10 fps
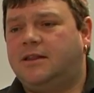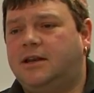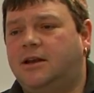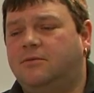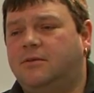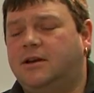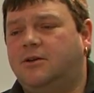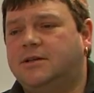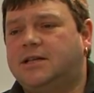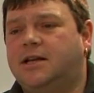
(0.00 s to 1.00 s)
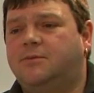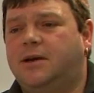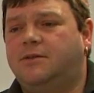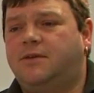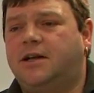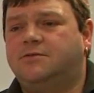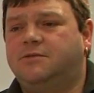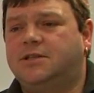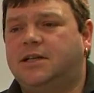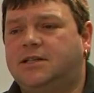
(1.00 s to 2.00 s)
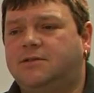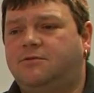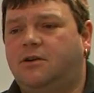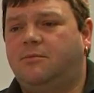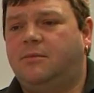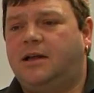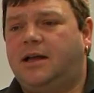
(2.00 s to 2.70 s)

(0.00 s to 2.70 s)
They know, they know exactly where the fires originated from